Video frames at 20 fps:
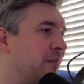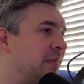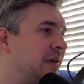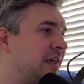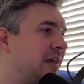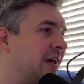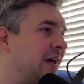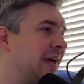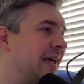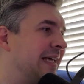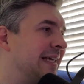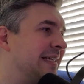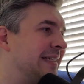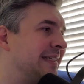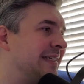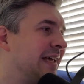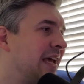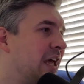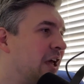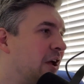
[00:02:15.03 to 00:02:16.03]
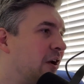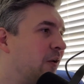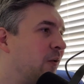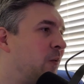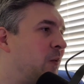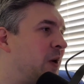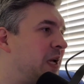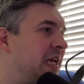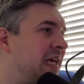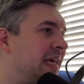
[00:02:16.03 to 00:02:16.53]
because
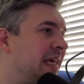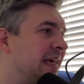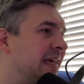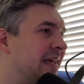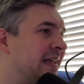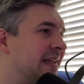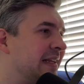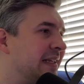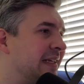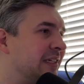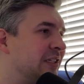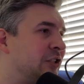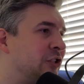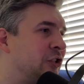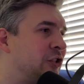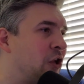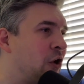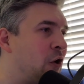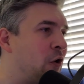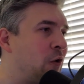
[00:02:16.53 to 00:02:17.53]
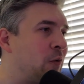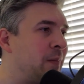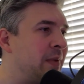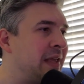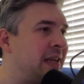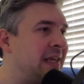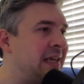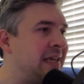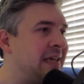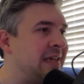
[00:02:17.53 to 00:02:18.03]
we get so
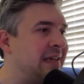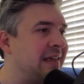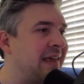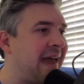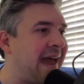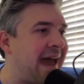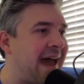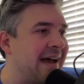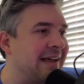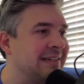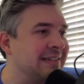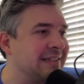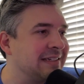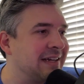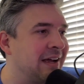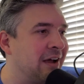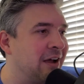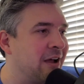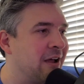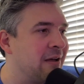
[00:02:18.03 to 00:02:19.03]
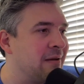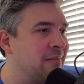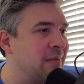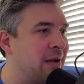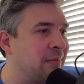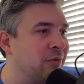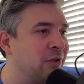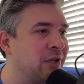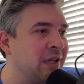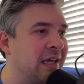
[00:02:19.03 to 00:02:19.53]
many cast.
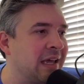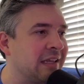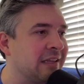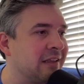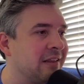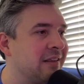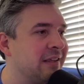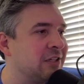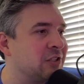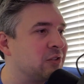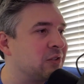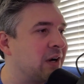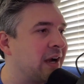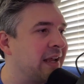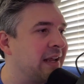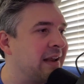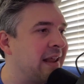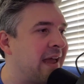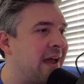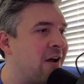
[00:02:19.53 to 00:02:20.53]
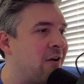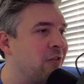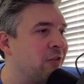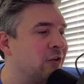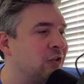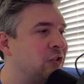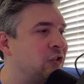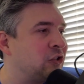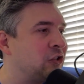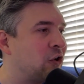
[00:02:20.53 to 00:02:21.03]
I'm looking at the list right now.
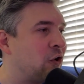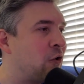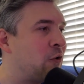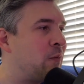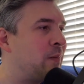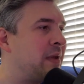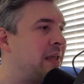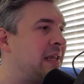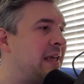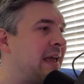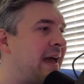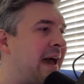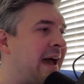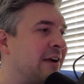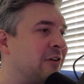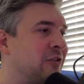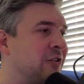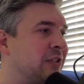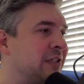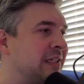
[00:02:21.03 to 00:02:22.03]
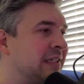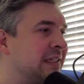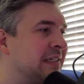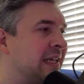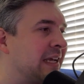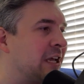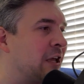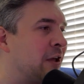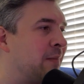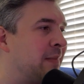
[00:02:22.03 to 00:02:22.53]
There's so many actresses
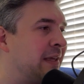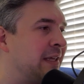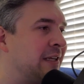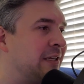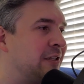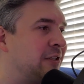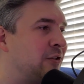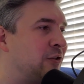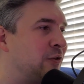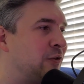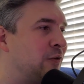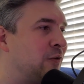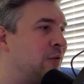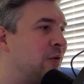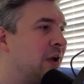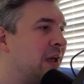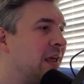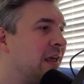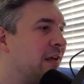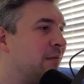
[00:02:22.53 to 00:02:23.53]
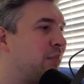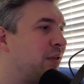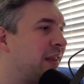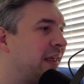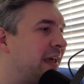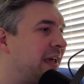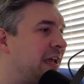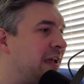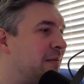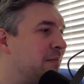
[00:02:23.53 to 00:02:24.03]
that come in to
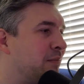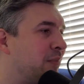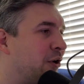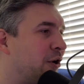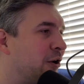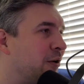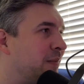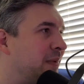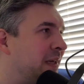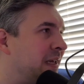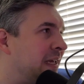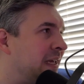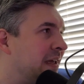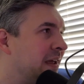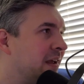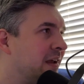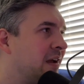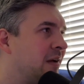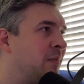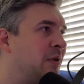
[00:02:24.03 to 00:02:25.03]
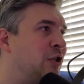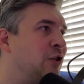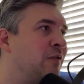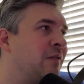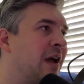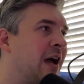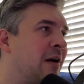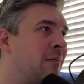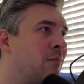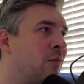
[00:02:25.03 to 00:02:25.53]
play Barbie. I mean,
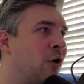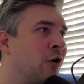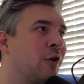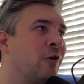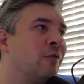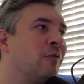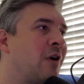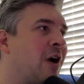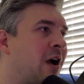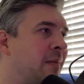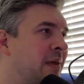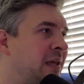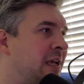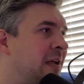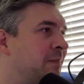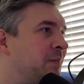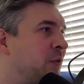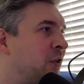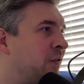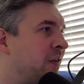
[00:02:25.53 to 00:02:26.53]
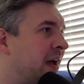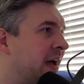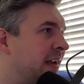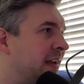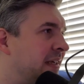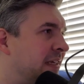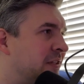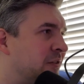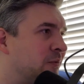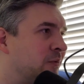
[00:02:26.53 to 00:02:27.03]
you've got Margot Robbie, you've
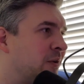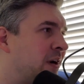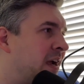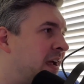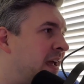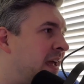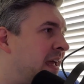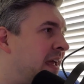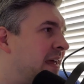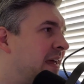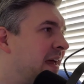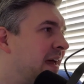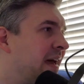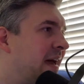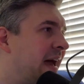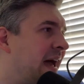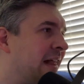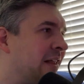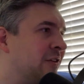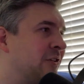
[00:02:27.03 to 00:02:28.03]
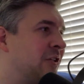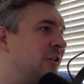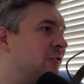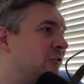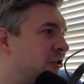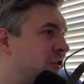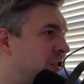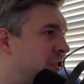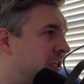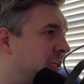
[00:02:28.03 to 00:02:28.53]
got Issa Rae,
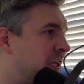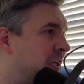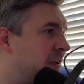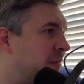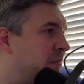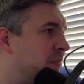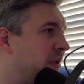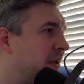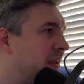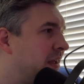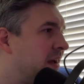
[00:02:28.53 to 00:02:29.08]
Alexandra Shipp,